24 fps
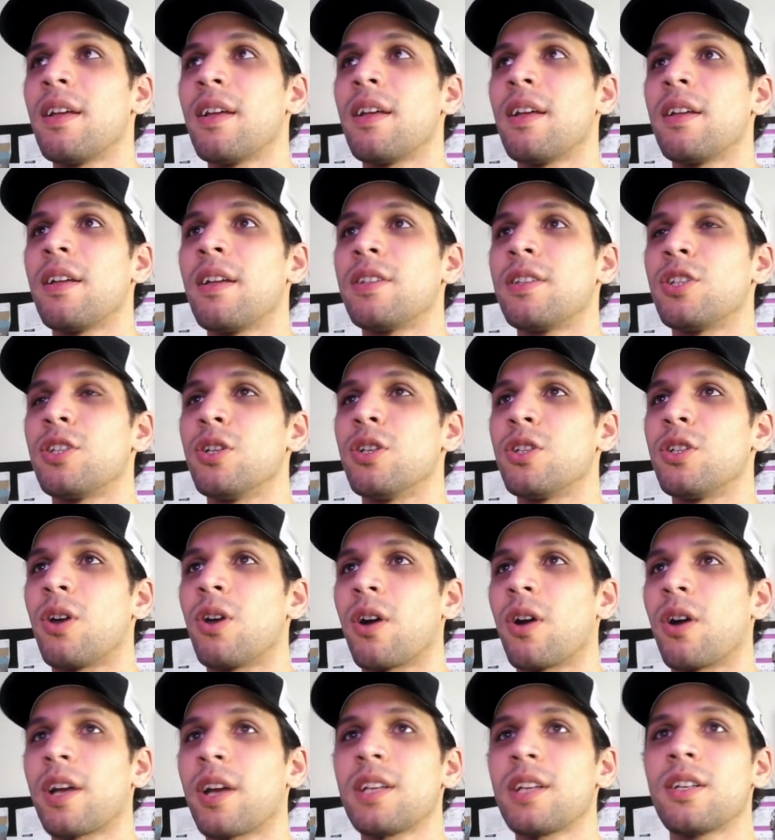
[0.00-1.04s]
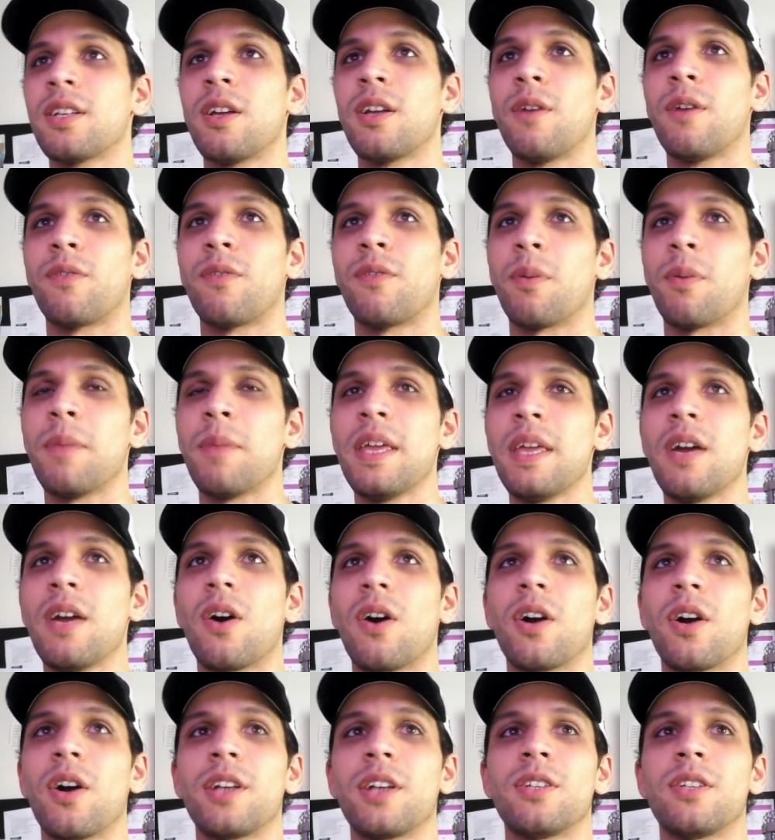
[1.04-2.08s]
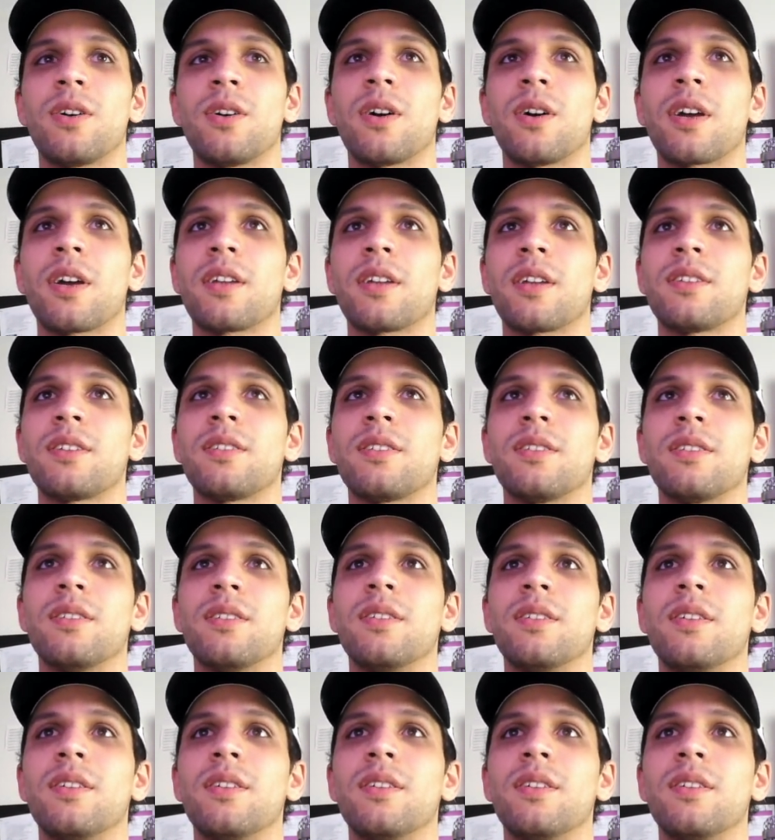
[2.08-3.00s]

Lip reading: to target. For me, I targeted